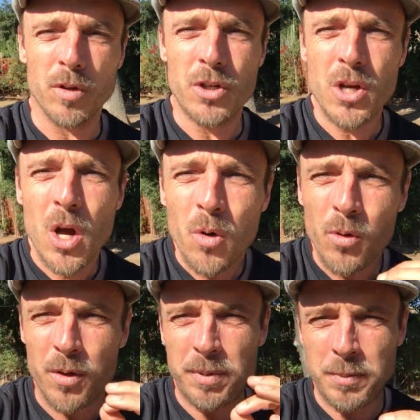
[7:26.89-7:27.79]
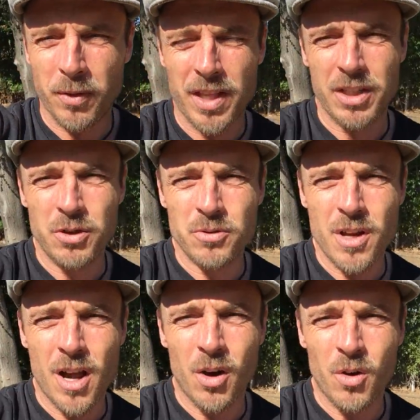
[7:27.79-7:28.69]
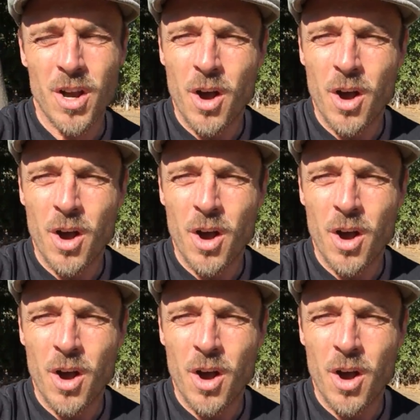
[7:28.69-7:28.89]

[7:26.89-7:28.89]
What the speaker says: or know the people that you know,